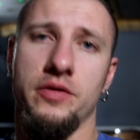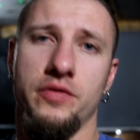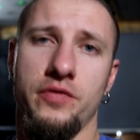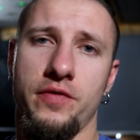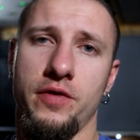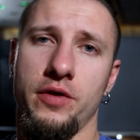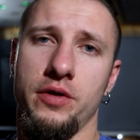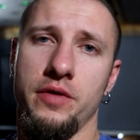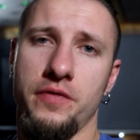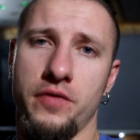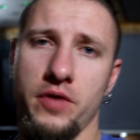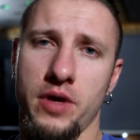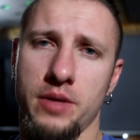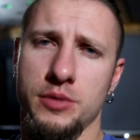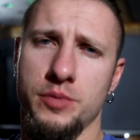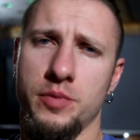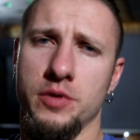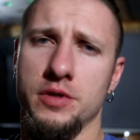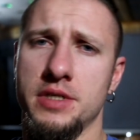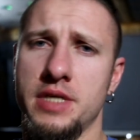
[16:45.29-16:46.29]
at 30
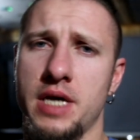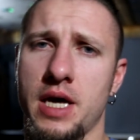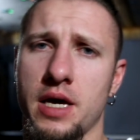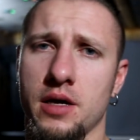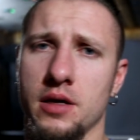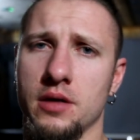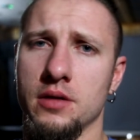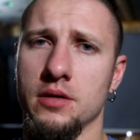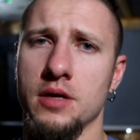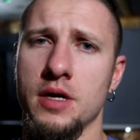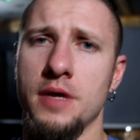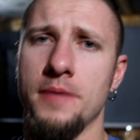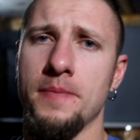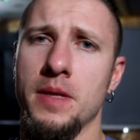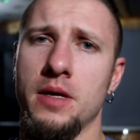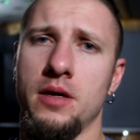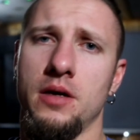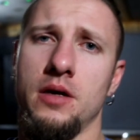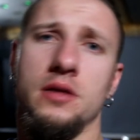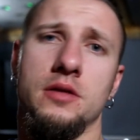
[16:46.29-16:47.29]
frames per second.
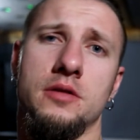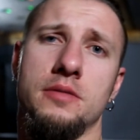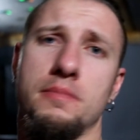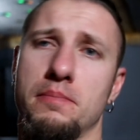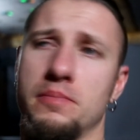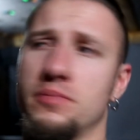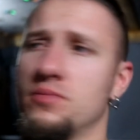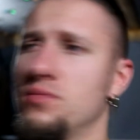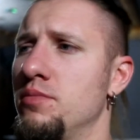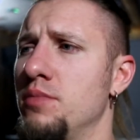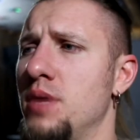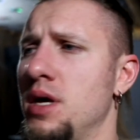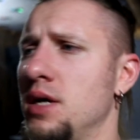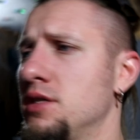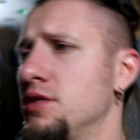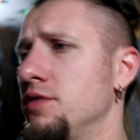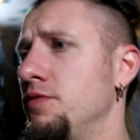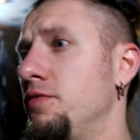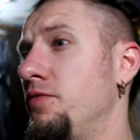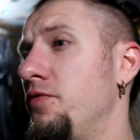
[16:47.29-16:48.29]
It
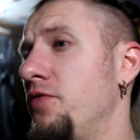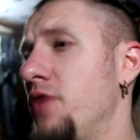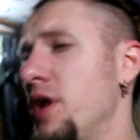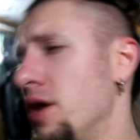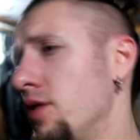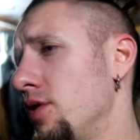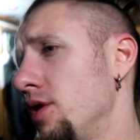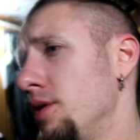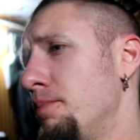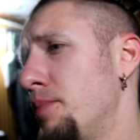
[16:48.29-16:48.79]
makes a very